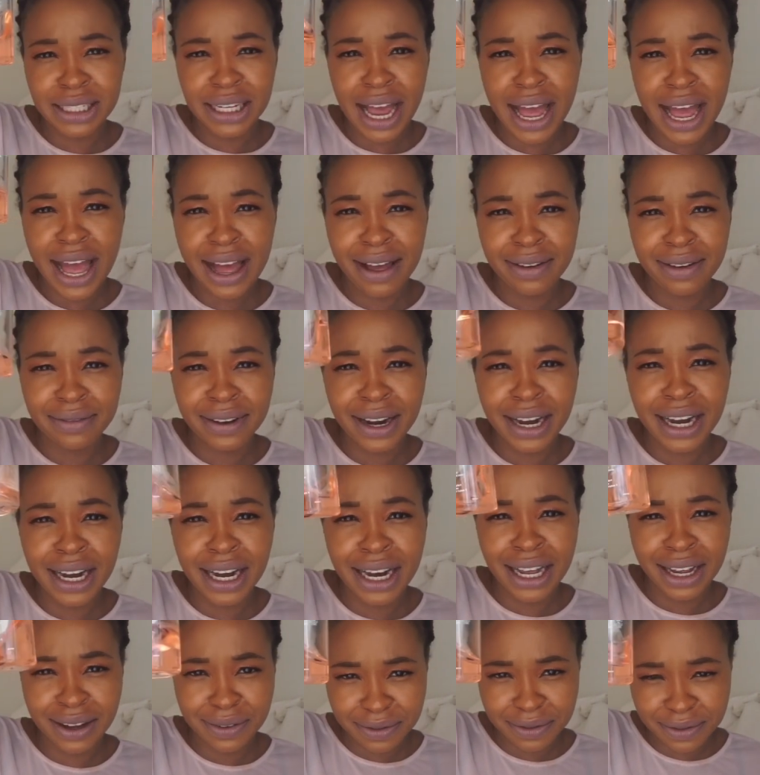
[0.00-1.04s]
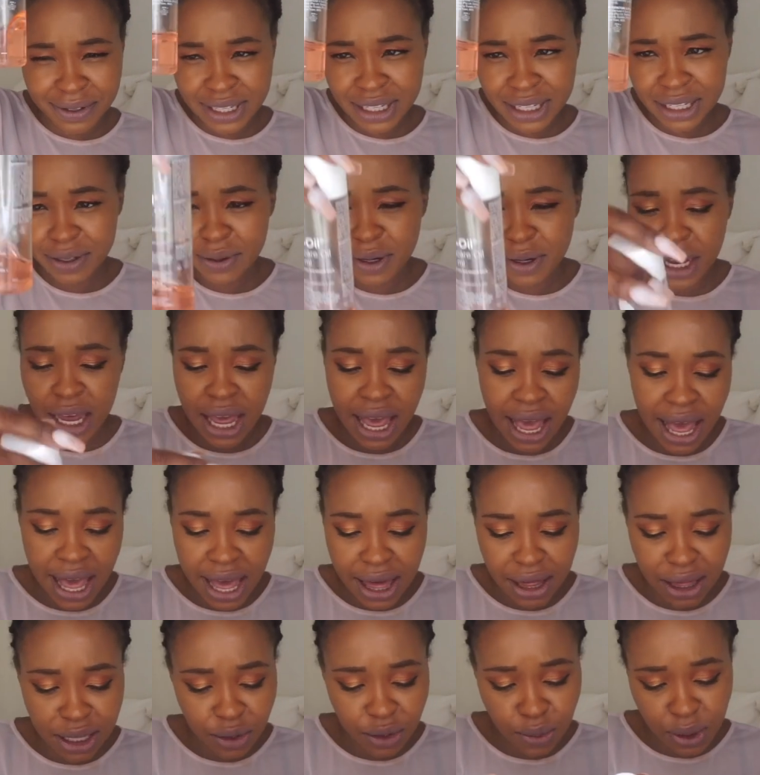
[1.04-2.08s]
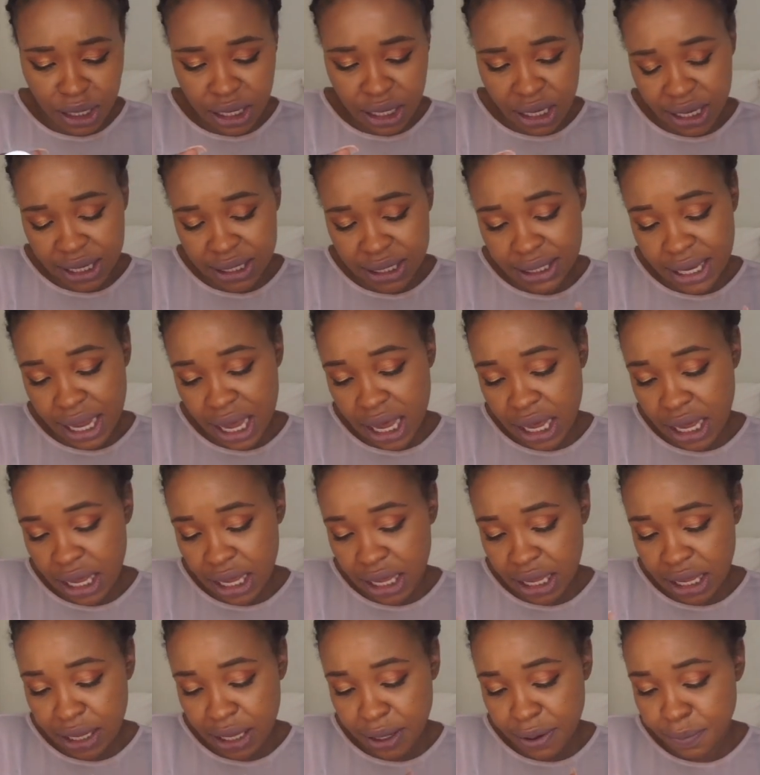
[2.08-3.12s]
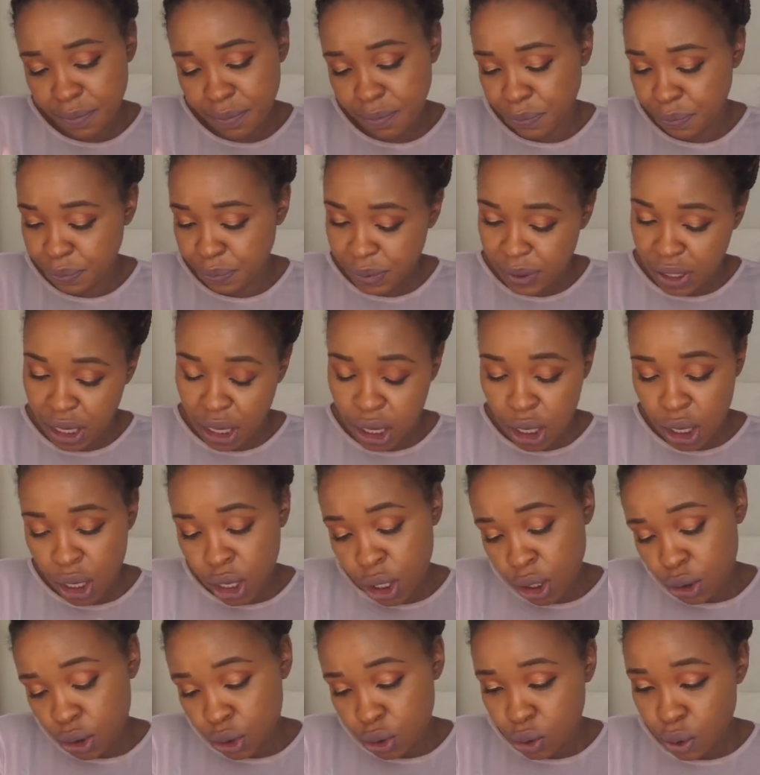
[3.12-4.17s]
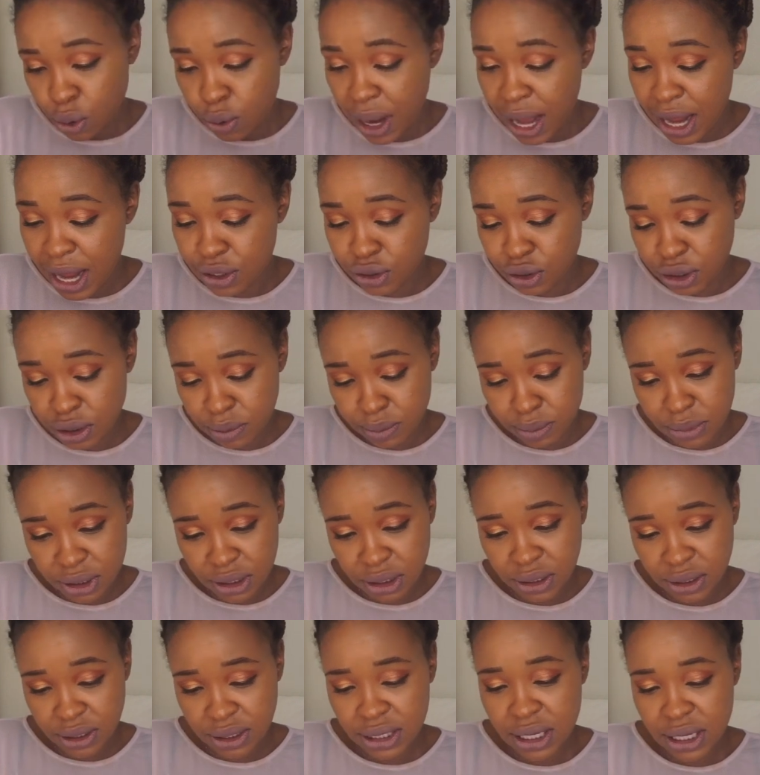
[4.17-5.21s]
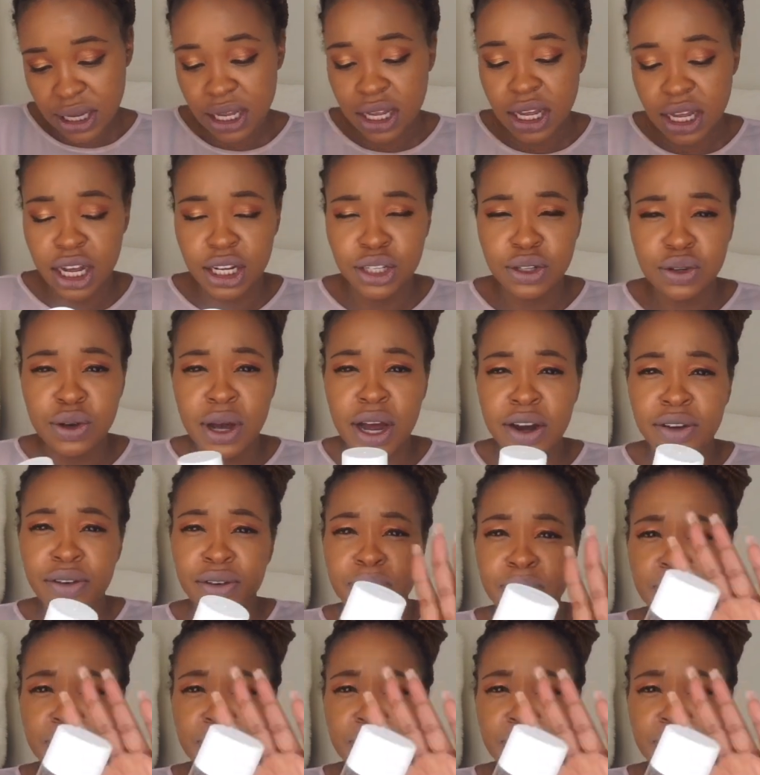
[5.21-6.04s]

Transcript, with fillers: I have left, and this one is a 200 mils, yeah, 200